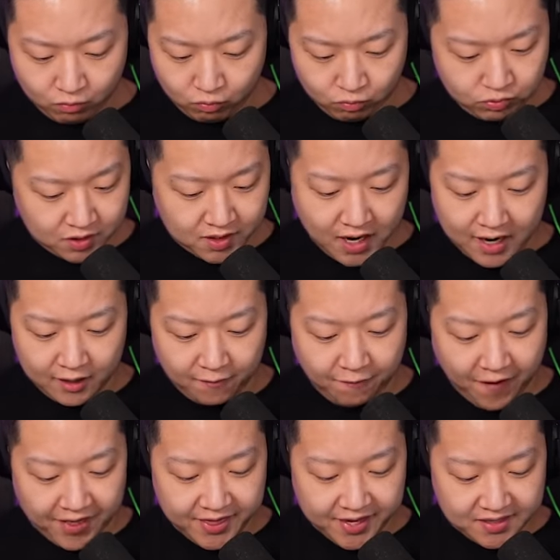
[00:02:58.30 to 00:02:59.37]
We just got to
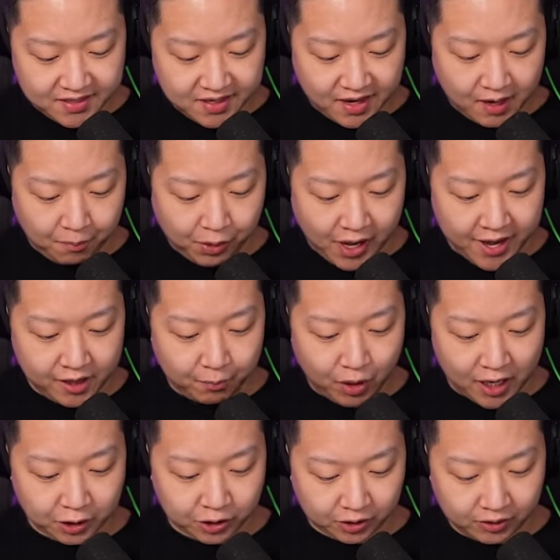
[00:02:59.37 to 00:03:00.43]
defend this and apply the
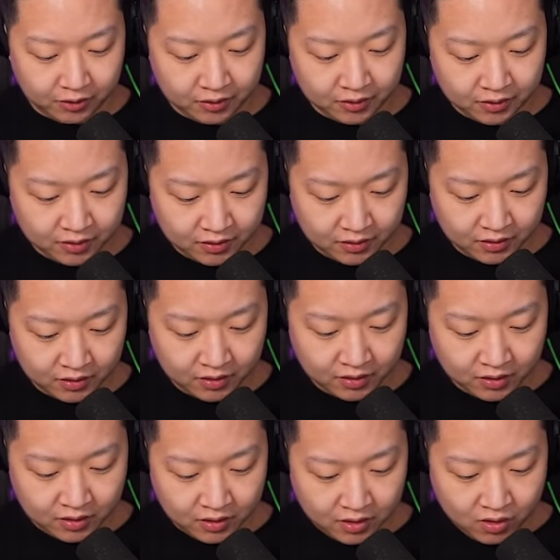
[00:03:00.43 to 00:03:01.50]
pressure.
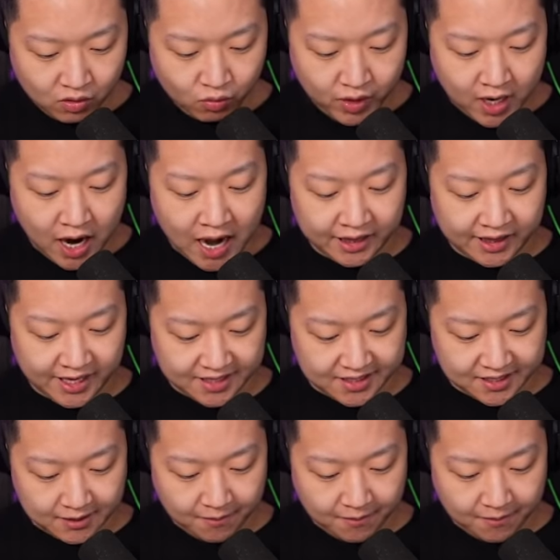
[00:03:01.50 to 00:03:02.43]
We got this.